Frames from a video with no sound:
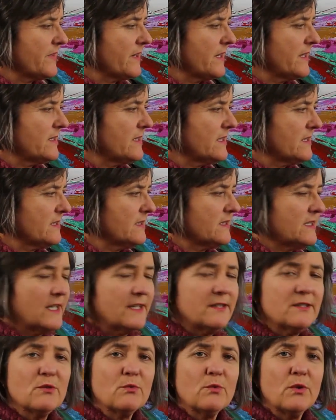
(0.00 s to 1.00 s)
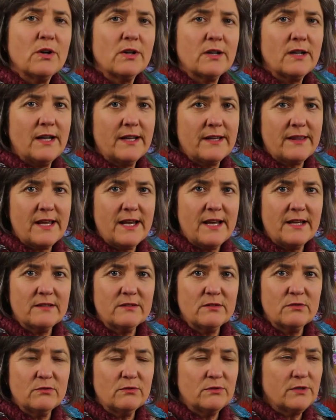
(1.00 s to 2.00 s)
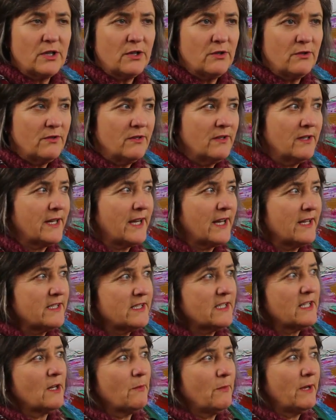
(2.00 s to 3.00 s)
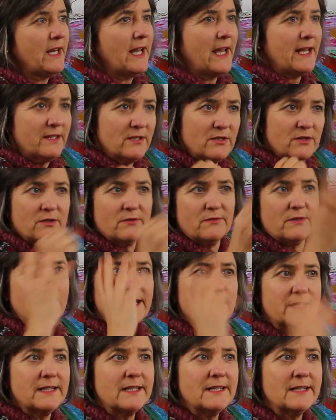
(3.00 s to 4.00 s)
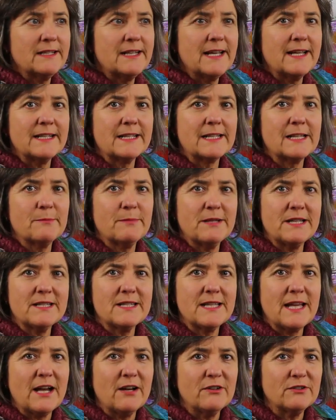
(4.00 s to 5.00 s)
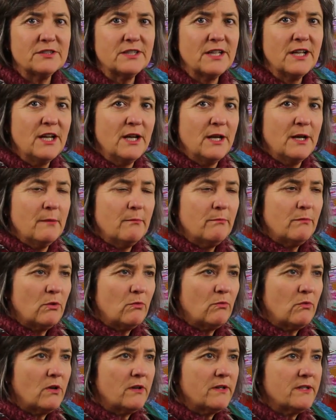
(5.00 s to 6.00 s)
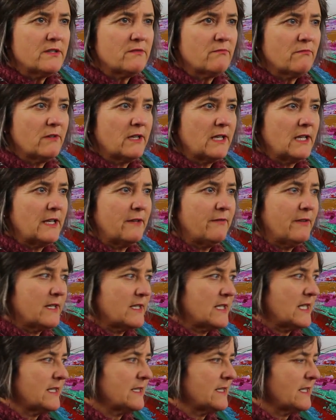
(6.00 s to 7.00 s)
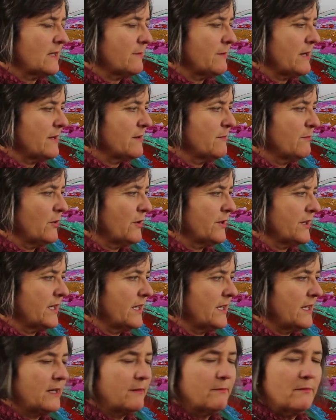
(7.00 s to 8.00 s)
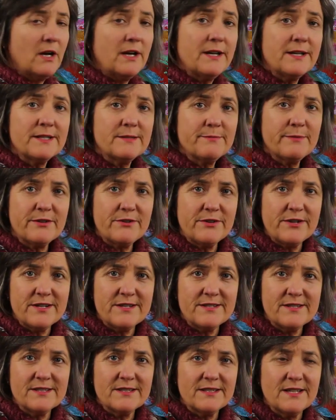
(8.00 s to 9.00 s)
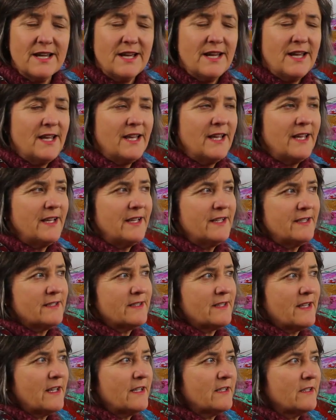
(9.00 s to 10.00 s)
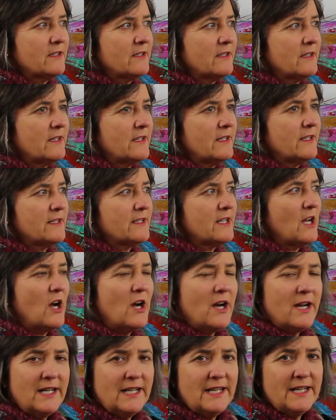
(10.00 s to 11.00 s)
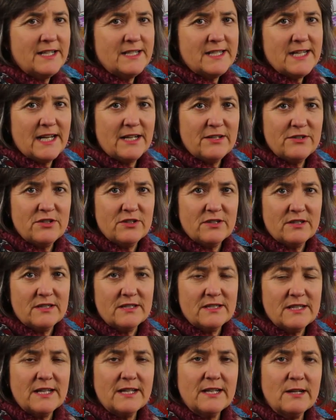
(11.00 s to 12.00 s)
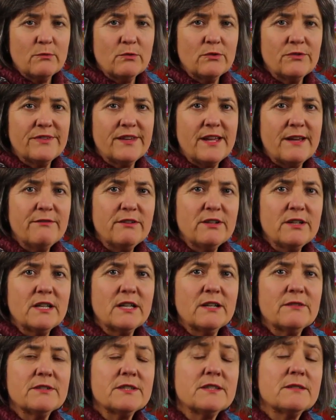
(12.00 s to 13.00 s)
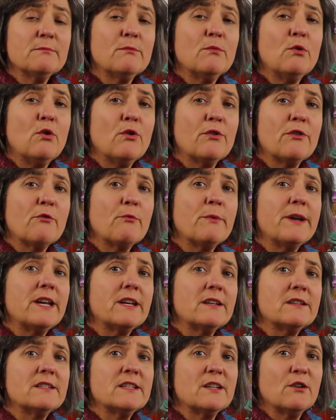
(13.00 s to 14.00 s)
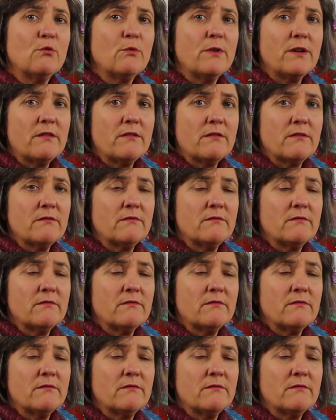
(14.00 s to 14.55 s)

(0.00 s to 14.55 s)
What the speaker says: It doesn't tend to work like that, although occasionally we can sort of let little bits out. But what is really fantastic about the body, in my experience, is that it is highly intelligent and it will never give us more than we can deal with.